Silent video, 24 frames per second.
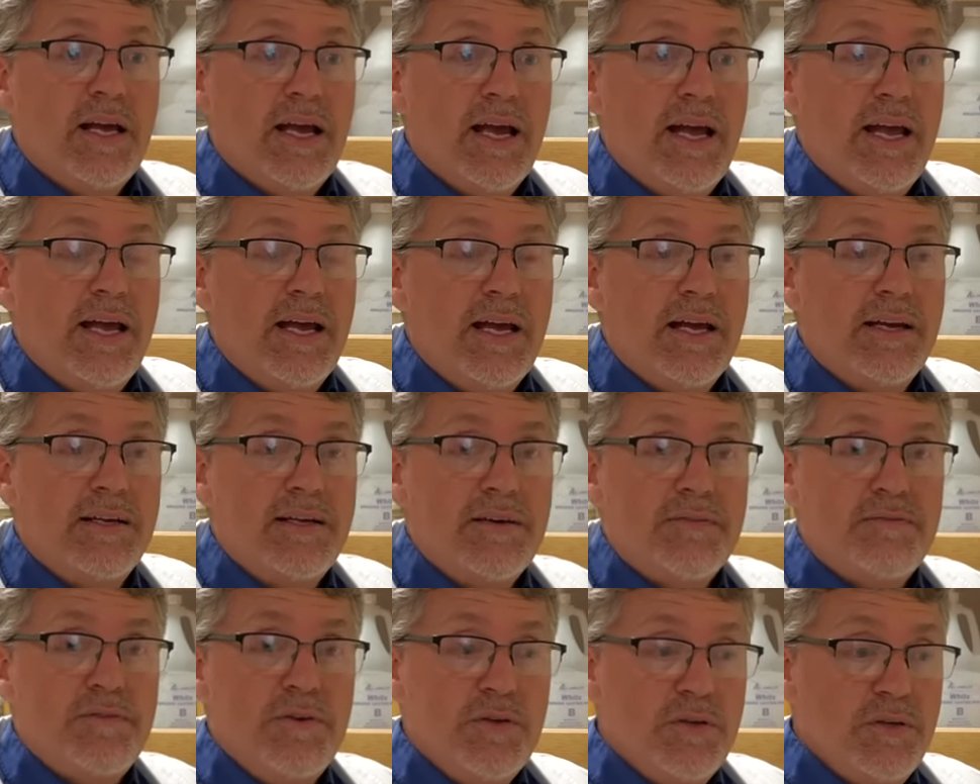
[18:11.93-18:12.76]
And
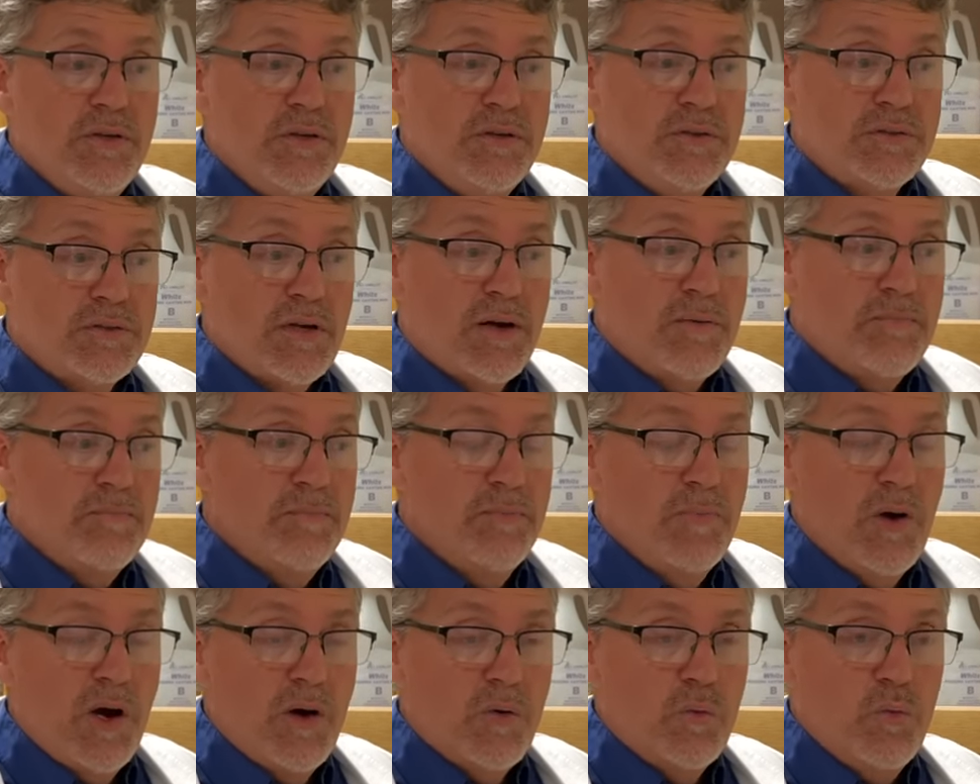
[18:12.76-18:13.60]
if you use a,
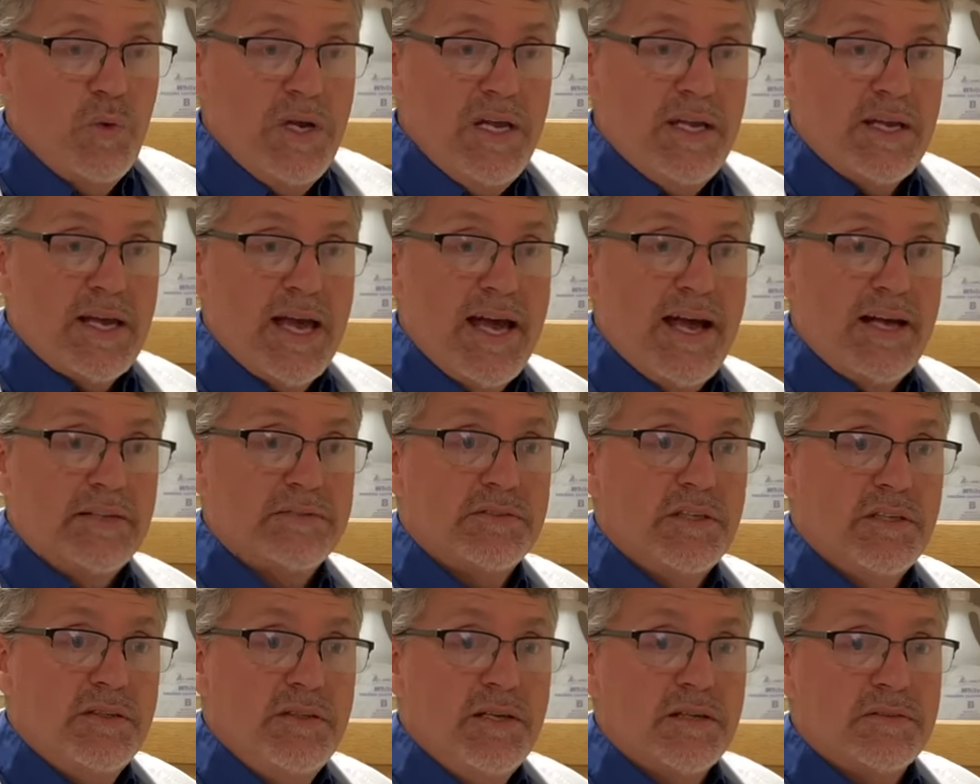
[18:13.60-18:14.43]
a weak acid